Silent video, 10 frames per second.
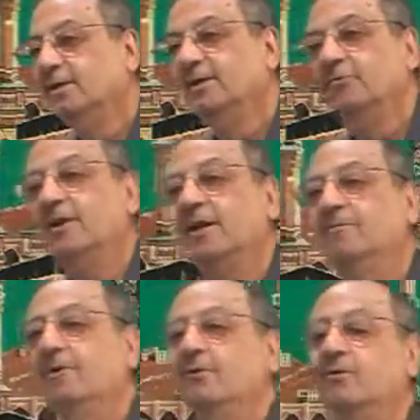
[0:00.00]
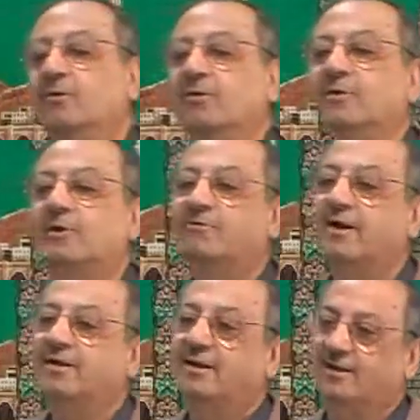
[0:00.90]
Whenever you
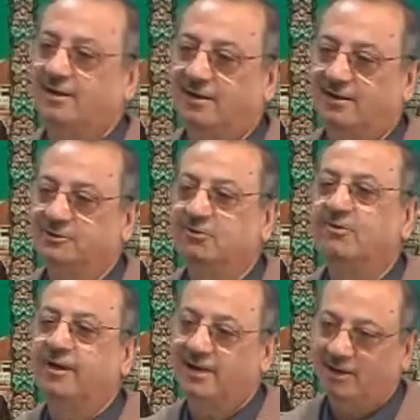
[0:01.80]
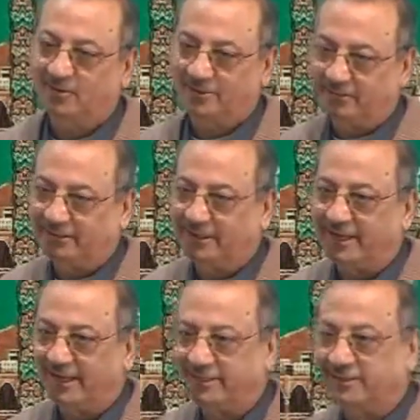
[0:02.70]
define Allah, you will write down something
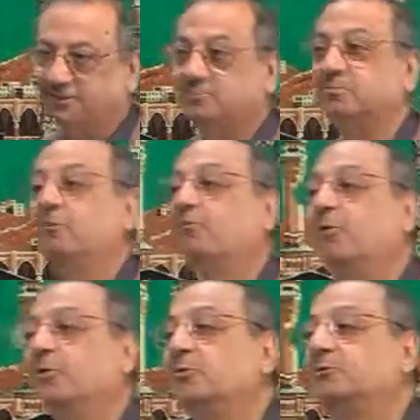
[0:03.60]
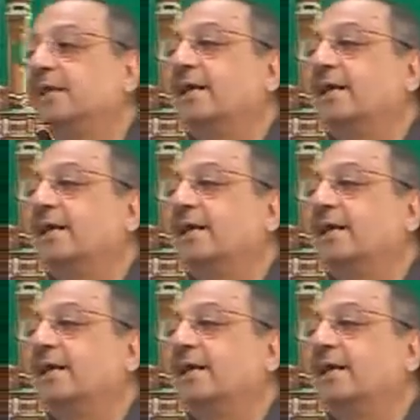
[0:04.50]
like this before you say